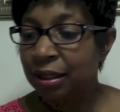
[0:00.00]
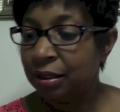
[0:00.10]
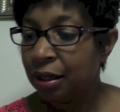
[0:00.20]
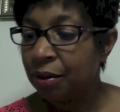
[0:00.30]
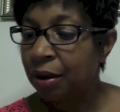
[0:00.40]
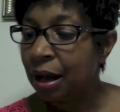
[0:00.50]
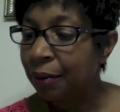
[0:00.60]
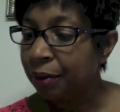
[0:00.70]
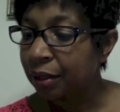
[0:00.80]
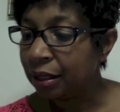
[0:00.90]
So I
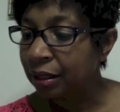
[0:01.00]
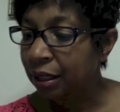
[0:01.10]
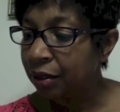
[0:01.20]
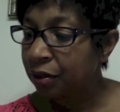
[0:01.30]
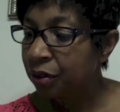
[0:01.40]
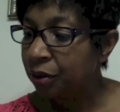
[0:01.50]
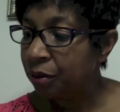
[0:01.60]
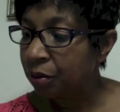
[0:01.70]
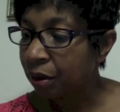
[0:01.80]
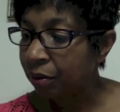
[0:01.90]
will continue to
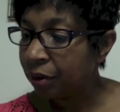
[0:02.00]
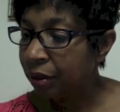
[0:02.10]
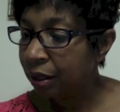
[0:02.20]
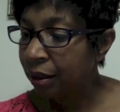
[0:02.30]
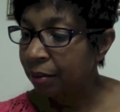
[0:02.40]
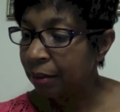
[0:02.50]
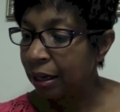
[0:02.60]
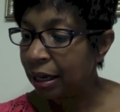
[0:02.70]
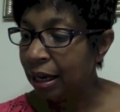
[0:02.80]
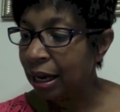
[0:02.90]
work with them,
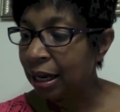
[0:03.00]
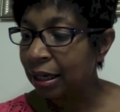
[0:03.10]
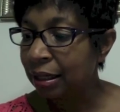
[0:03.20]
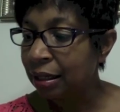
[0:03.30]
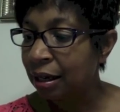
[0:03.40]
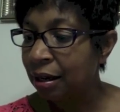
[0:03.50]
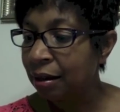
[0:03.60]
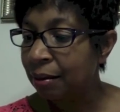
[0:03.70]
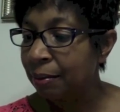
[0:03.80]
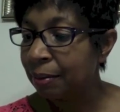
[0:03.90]
and
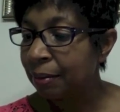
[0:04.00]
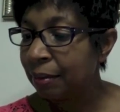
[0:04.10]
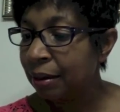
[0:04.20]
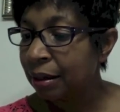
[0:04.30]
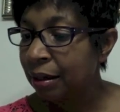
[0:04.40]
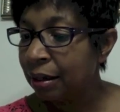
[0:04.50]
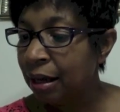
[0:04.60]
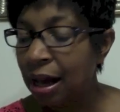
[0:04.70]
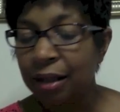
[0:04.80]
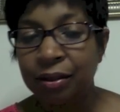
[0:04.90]

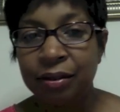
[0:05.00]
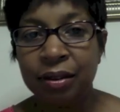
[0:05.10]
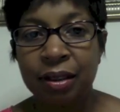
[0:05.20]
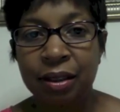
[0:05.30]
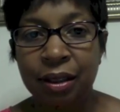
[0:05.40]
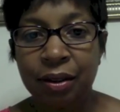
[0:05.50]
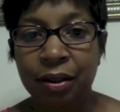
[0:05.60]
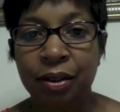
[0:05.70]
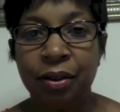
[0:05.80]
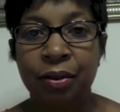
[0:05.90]
I'll continue to
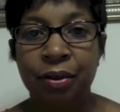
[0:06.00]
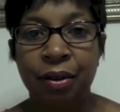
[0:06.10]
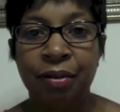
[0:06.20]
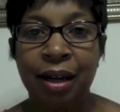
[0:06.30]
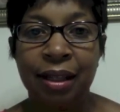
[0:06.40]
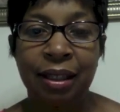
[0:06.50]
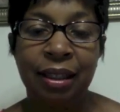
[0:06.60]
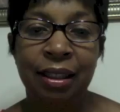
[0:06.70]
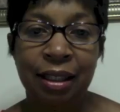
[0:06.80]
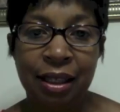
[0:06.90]
do the survey at the end
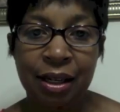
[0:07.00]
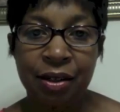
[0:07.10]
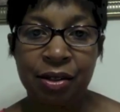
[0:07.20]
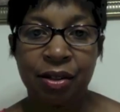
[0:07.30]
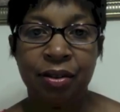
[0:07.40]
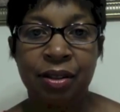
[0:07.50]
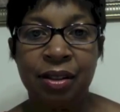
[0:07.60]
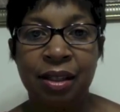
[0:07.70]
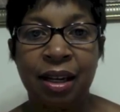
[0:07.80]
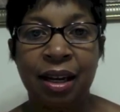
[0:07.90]
of the year, so to
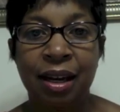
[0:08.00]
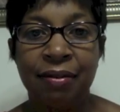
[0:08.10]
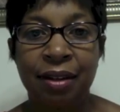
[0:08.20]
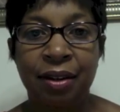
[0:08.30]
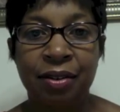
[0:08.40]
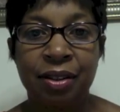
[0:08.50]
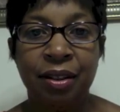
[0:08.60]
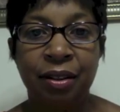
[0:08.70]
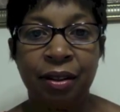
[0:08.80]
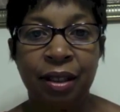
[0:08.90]
see if they're
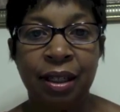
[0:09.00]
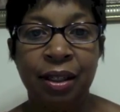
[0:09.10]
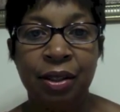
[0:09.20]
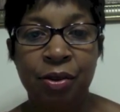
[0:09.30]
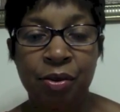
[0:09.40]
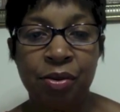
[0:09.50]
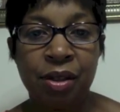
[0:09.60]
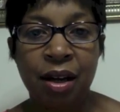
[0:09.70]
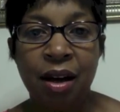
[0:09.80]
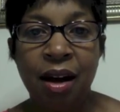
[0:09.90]
still in use
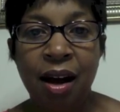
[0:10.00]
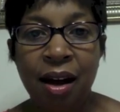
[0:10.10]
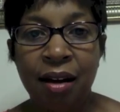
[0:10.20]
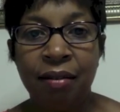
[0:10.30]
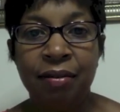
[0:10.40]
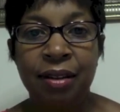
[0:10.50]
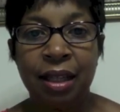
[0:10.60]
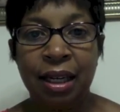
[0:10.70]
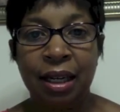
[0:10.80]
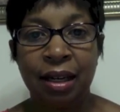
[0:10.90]
of
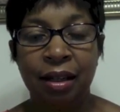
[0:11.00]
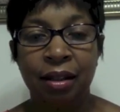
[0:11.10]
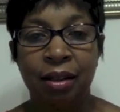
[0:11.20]
the